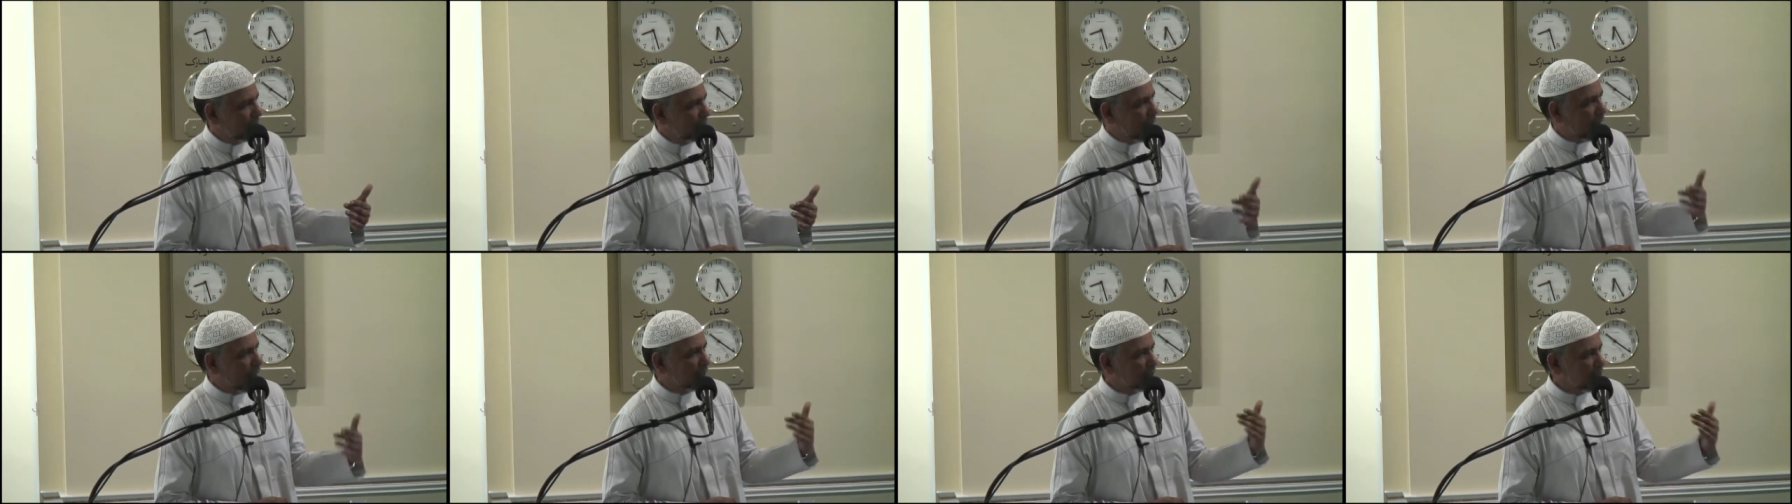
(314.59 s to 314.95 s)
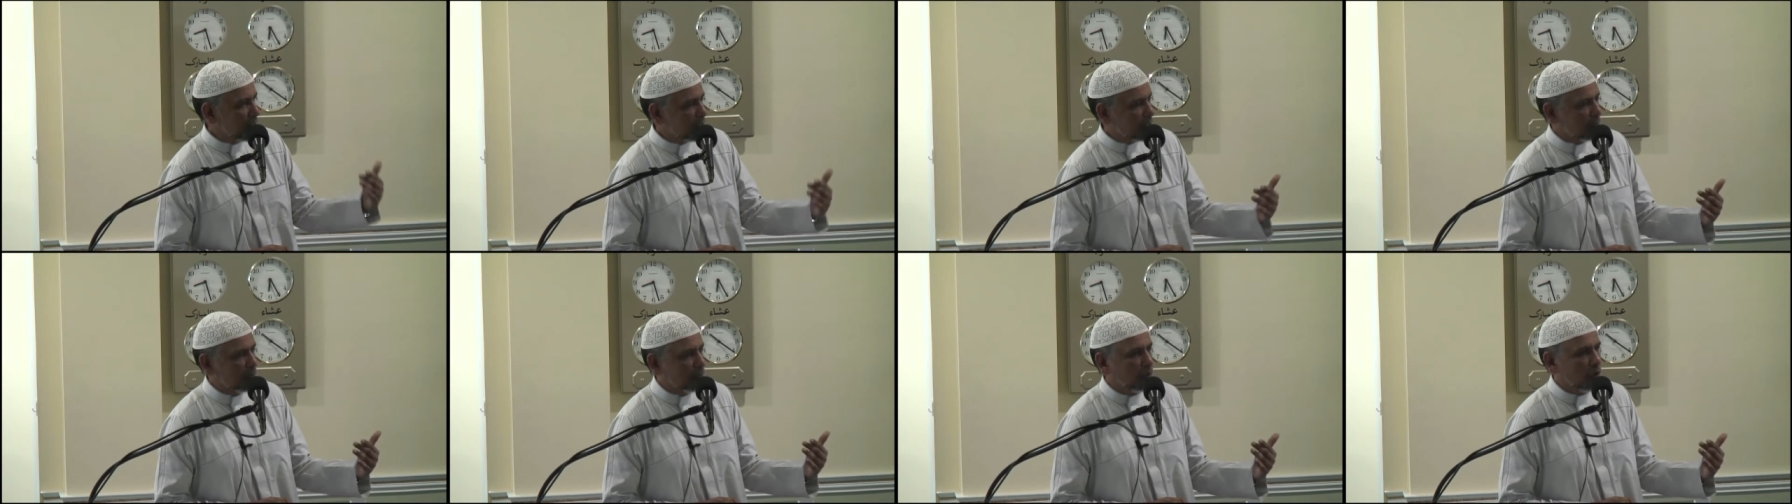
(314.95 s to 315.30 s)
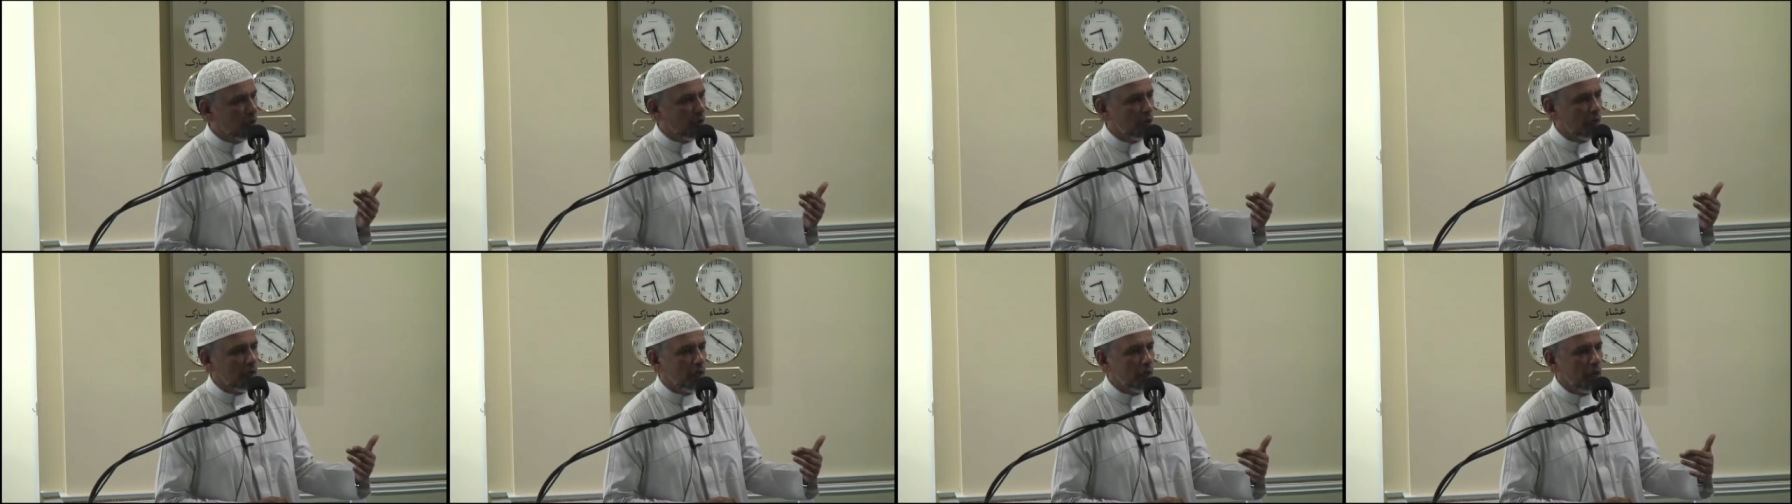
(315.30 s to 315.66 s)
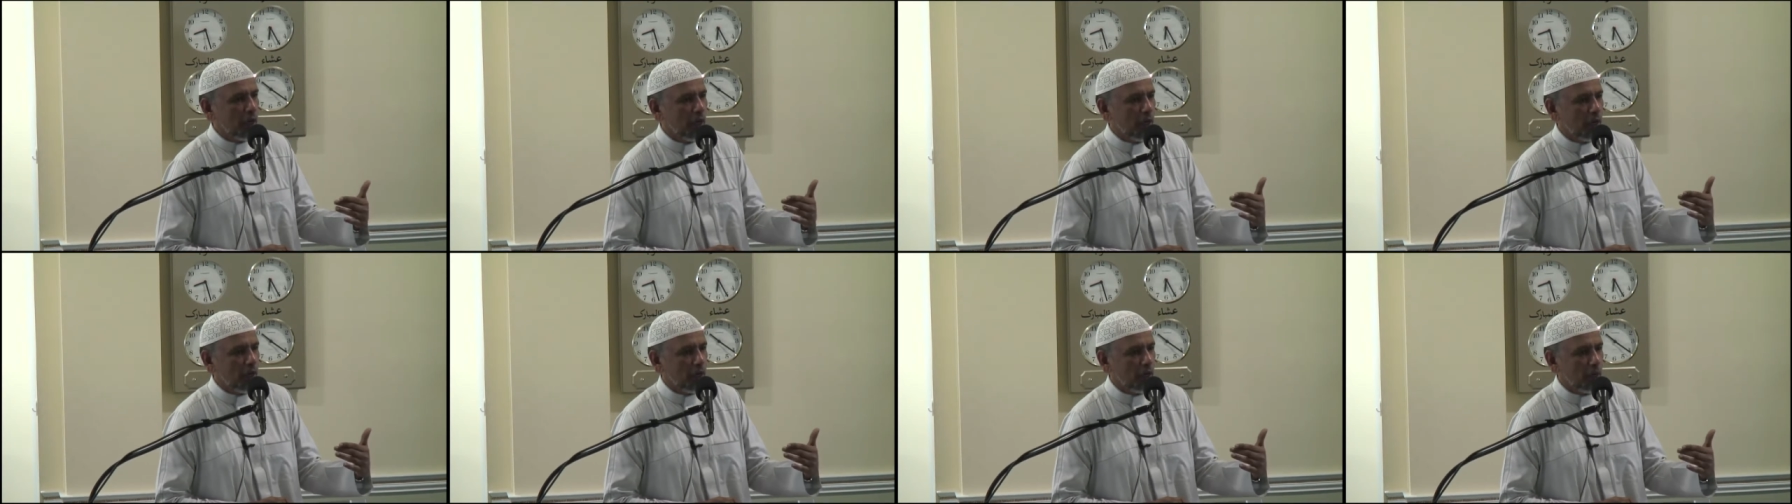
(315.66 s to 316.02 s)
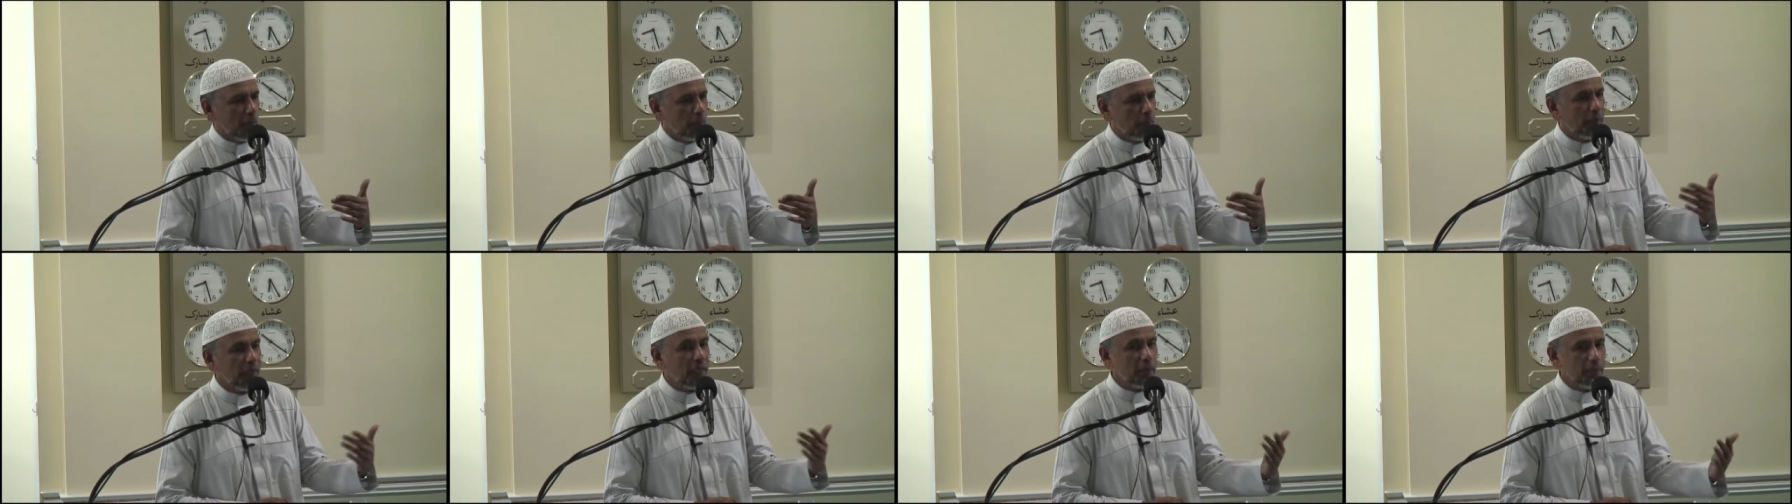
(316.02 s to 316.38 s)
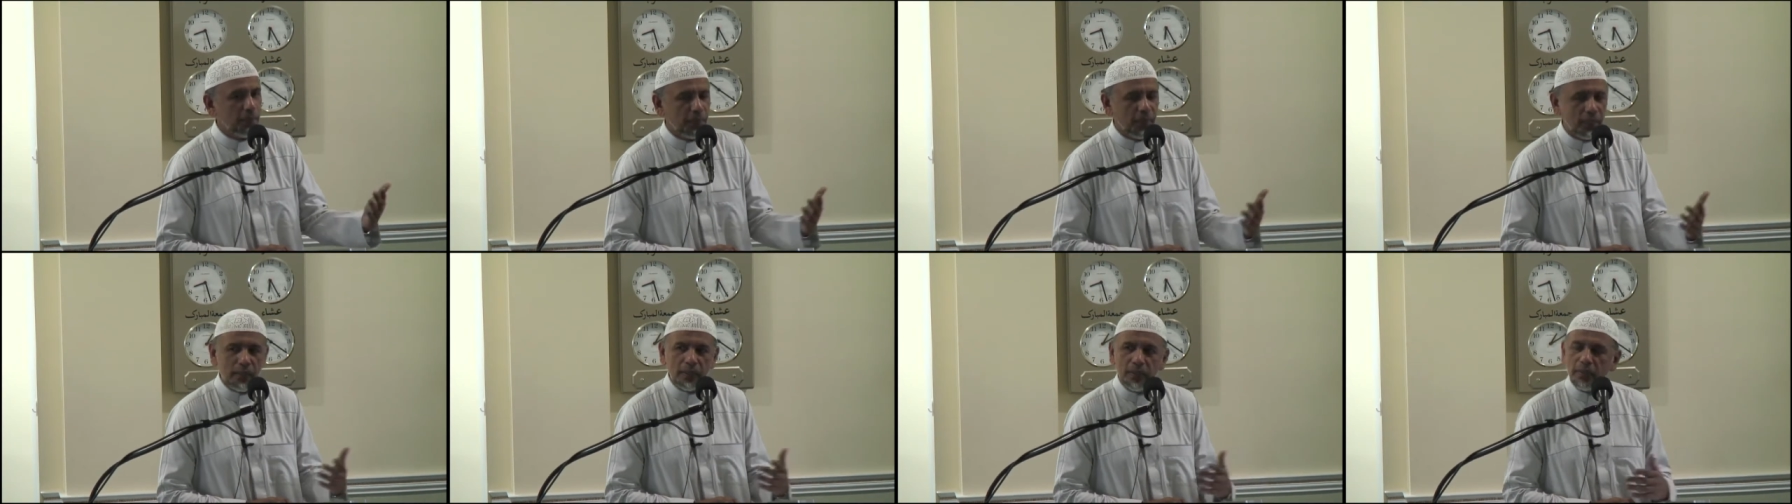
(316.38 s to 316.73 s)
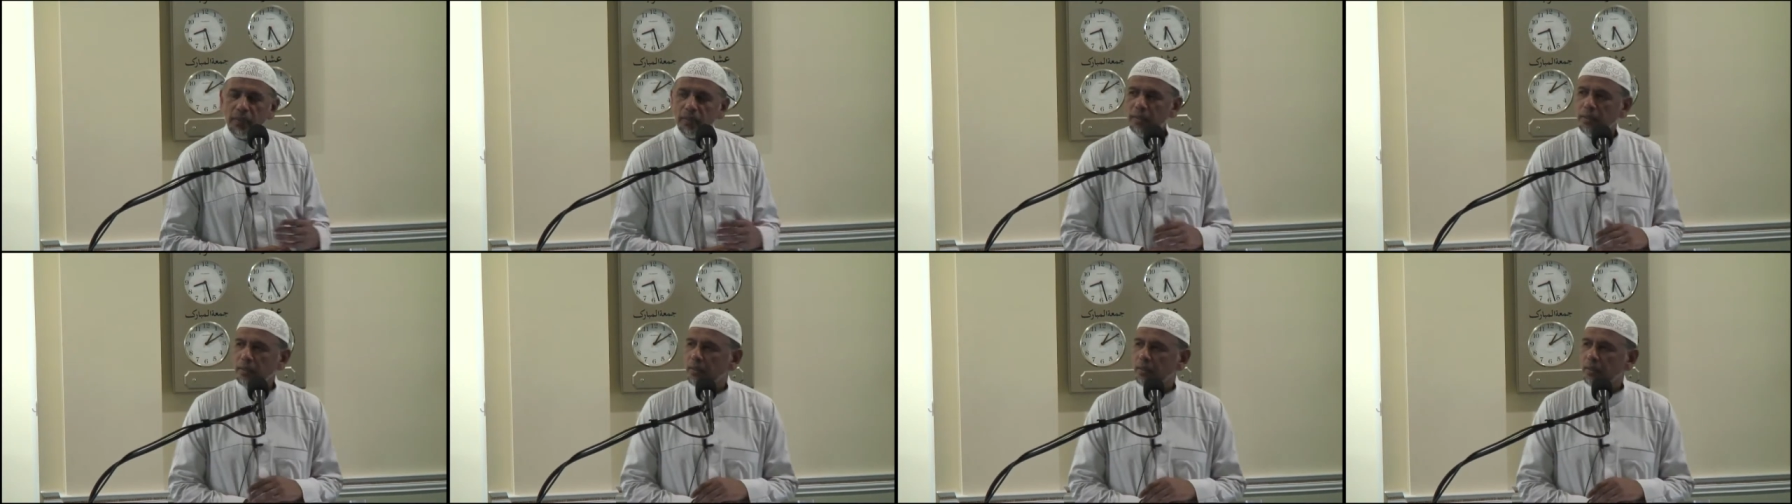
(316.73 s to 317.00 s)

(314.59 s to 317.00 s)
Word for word: does for people?